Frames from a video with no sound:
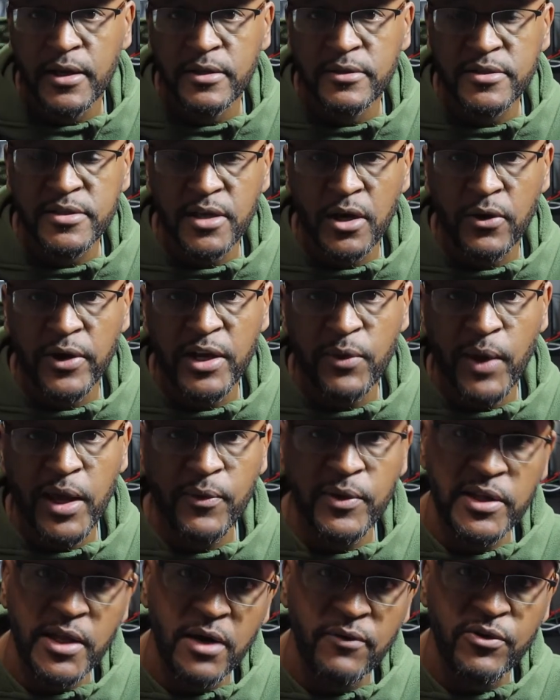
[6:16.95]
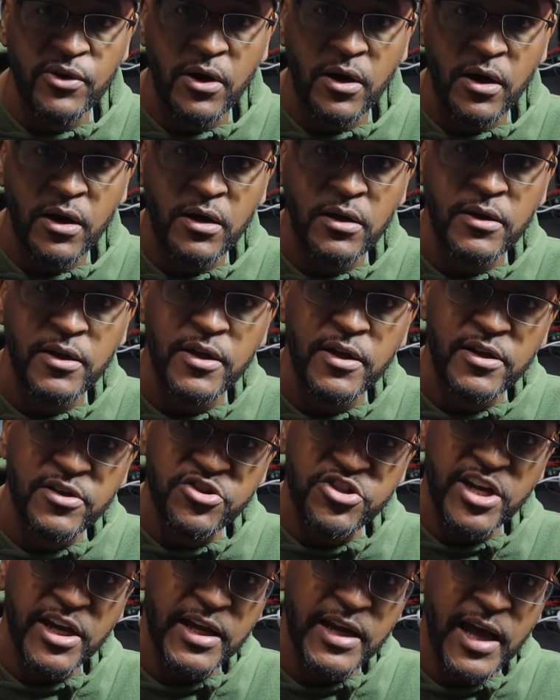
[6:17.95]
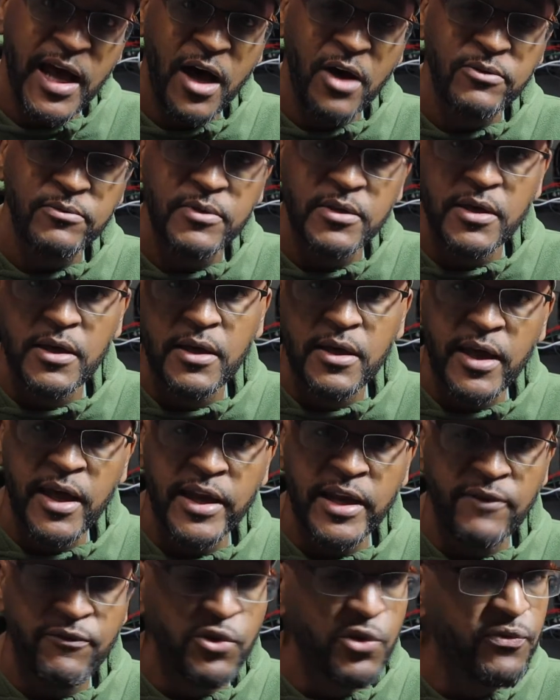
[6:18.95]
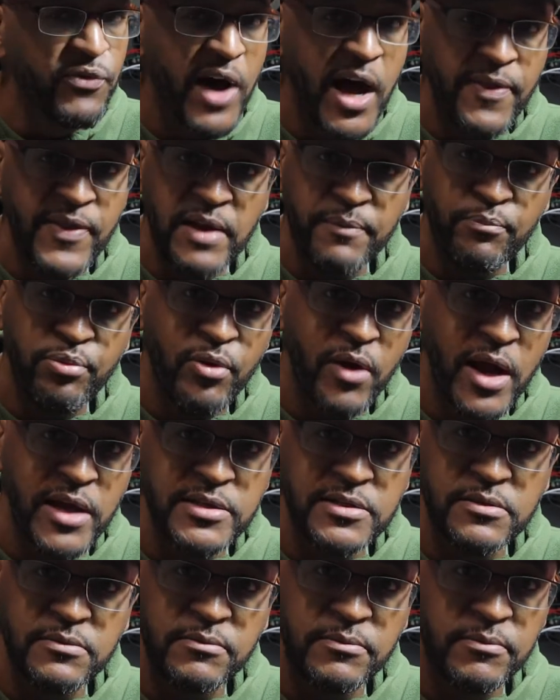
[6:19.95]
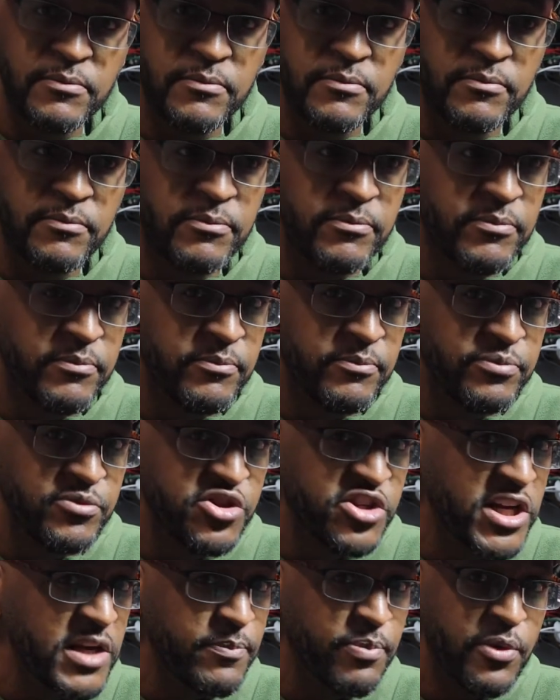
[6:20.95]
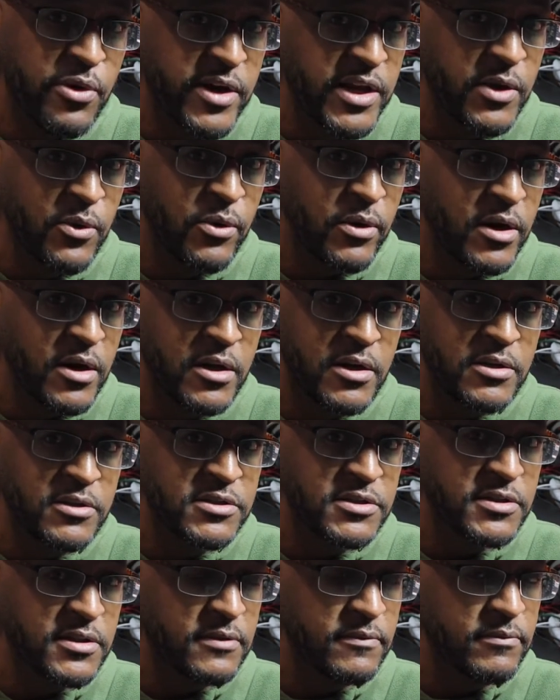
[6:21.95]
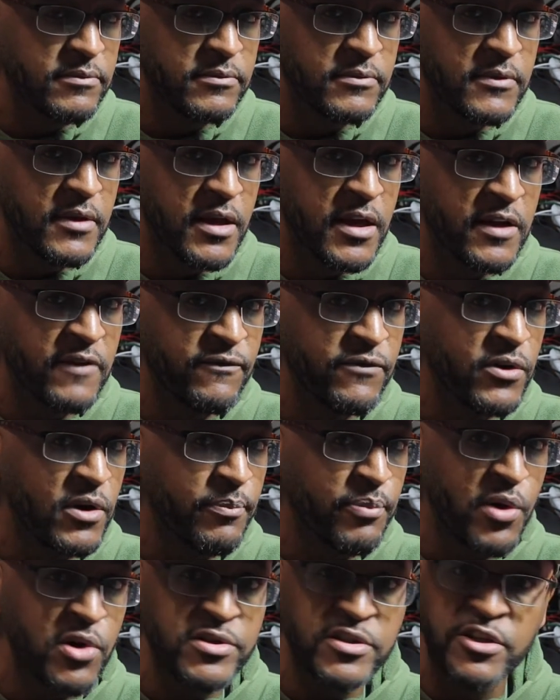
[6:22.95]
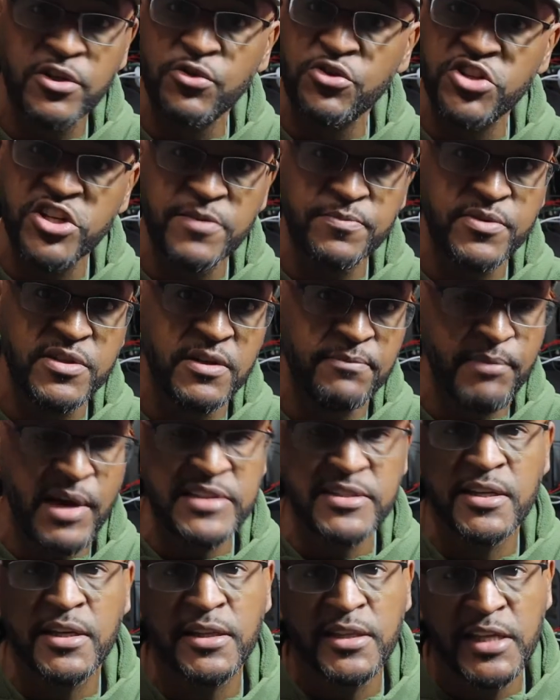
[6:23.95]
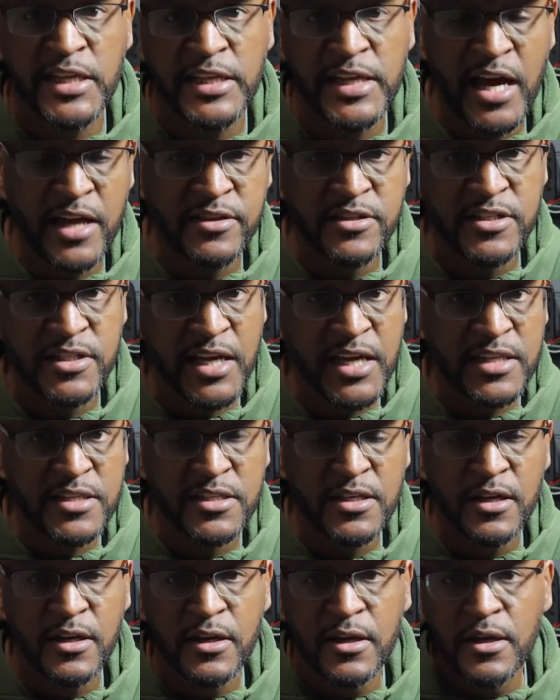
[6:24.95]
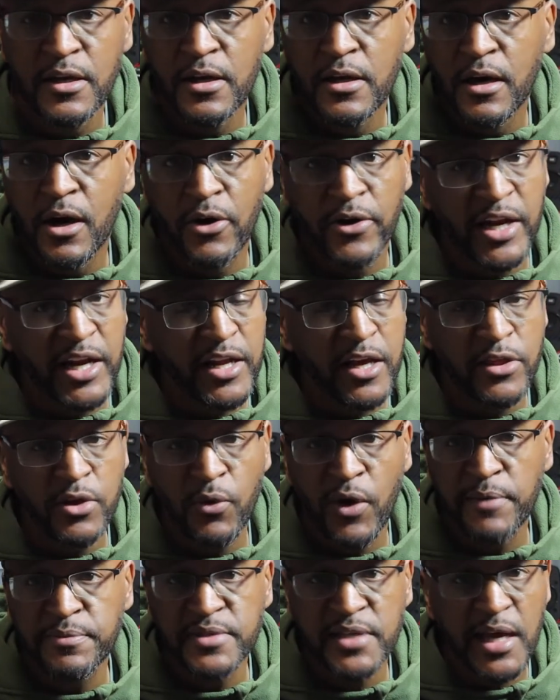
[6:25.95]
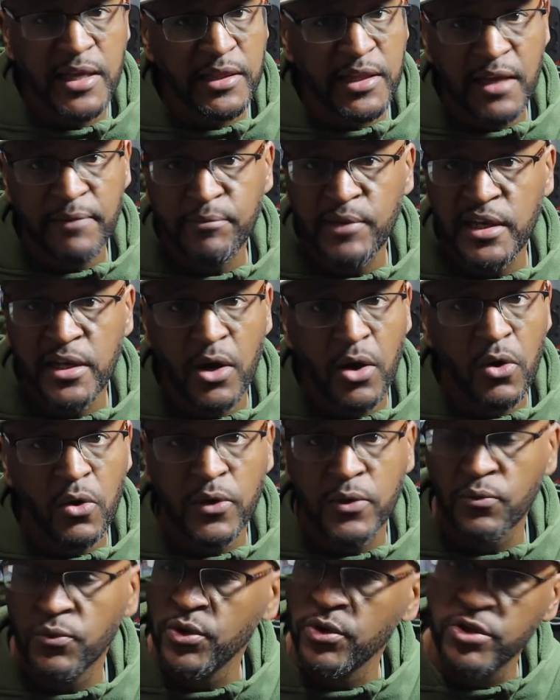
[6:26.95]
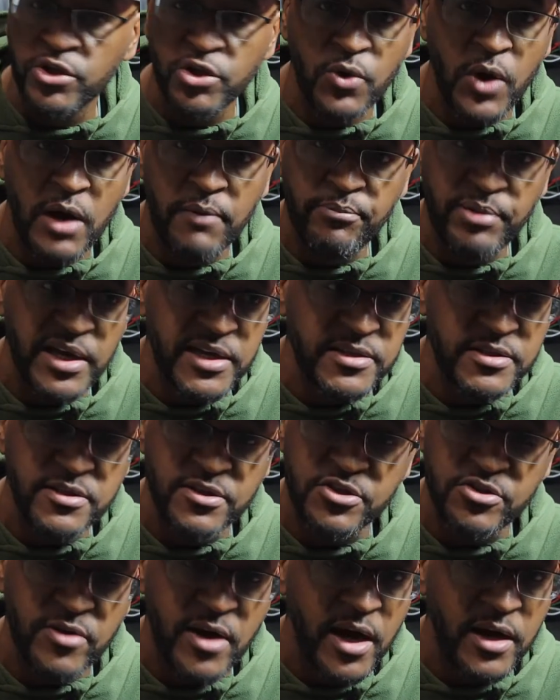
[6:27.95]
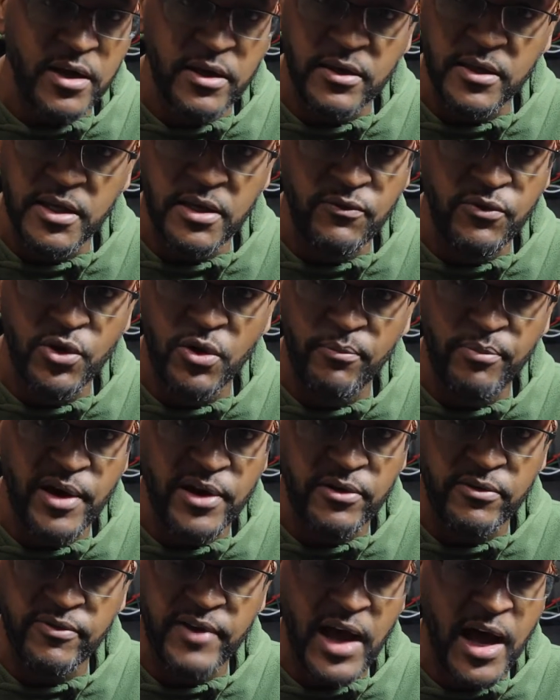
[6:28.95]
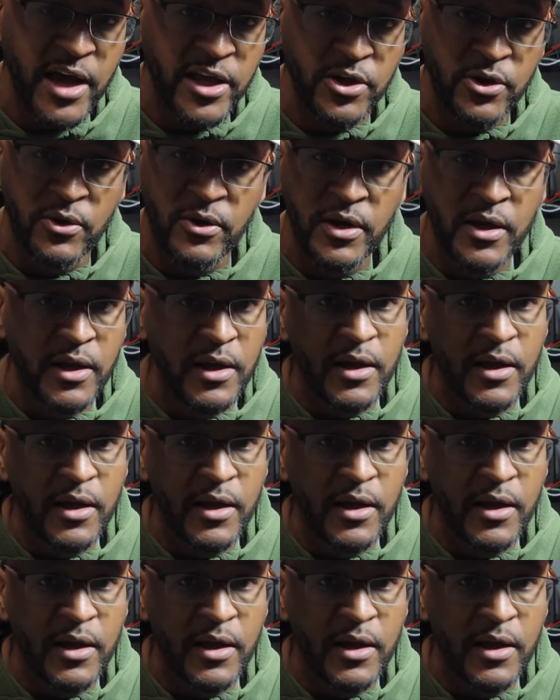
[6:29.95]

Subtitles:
So anyway, we love you all. Check it out. And if you find that price cheaper anywhere else for a person who ships domestically in the United States, on any other website, let me know, and we'll do our best to try to give you a better value.